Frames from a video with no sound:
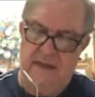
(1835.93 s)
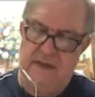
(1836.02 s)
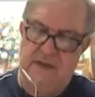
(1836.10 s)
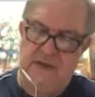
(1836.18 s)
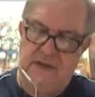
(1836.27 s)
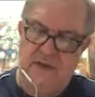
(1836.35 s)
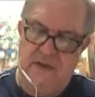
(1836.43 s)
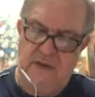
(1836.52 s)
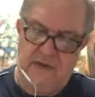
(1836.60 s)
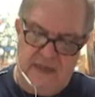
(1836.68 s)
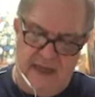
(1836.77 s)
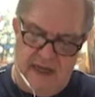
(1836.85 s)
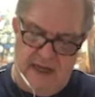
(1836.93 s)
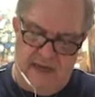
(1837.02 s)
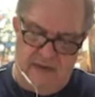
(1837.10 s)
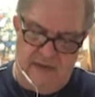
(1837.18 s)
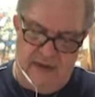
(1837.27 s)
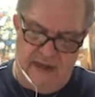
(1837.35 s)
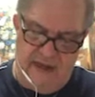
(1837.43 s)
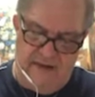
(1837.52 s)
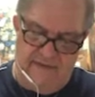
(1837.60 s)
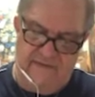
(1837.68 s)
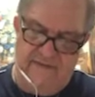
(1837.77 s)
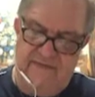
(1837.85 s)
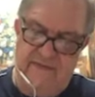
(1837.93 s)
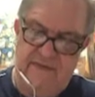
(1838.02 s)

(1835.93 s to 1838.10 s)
So then we have